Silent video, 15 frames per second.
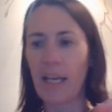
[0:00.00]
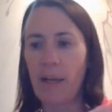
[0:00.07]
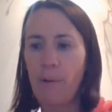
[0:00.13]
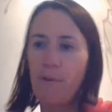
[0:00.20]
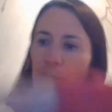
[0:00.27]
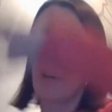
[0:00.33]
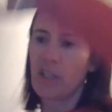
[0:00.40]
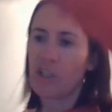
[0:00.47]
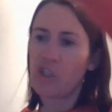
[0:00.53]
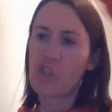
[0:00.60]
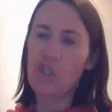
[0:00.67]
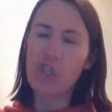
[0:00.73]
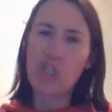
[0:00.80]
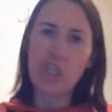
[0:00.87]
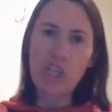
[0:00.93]
Now, if I
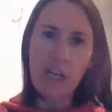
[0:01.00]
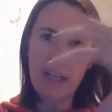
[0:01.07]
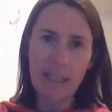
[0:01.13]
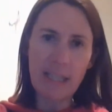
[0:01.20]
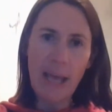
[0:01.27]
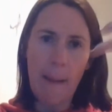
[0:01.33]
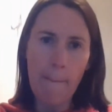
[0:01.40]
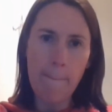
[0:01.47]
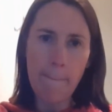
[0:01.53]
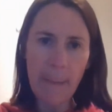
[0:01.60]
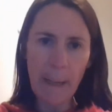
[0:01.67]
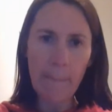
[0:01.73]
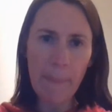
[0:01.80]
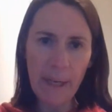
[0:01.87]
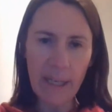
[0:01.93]
chucked that
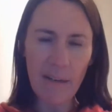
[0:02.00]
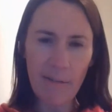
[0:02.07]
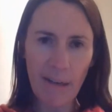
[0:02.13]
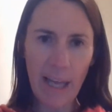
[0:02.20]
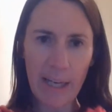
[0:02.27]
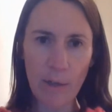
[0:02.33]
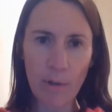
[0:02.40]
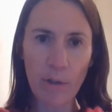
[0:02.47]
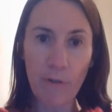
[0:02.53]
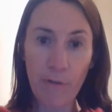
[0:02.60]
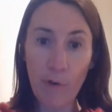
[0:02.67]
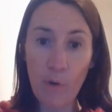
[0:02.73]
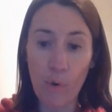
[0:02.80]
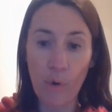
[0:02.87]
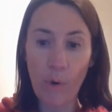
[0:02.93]
big bucket of Lego on the
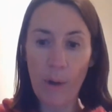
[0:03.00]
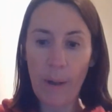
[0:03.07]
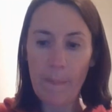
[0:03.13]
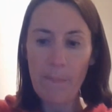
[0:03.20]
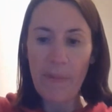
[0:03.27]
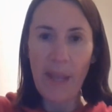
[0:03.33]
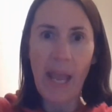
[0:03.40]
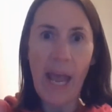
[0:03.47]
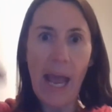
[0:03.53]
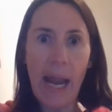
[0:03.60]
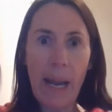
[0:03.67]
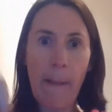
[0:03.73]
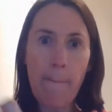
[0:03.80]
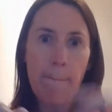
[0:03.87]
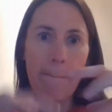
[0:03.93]
floor
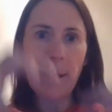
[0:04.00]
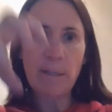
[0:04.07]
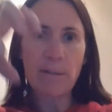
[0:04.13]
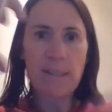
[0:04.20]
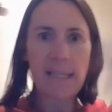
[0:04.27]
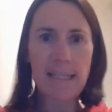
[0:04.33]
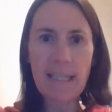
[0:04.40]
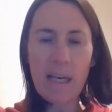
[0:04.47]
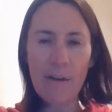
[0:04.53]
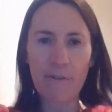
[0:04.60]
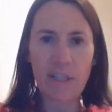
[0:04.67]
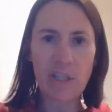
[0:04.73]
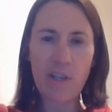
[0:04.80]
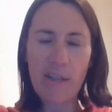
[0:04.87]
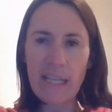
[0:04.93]
and it built itself
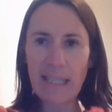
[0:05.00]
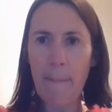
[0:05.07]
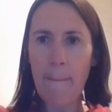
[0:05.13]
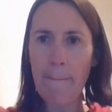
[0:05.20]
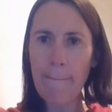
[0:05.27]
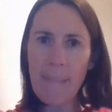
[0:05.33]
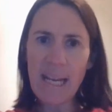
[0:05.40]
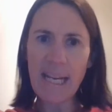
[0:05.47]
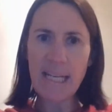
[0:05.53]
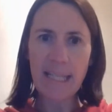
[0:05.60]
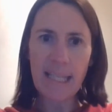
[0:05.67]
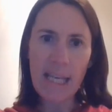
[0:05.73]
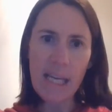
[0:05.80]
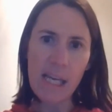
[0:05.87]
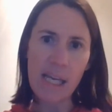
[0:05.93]
into this
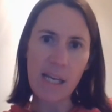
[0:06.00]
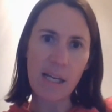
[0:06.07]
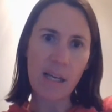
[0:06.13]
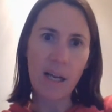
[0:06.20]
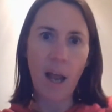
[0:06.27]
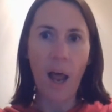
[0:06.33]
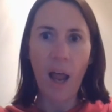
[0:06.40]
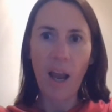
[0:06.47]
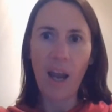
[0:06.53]
amazing,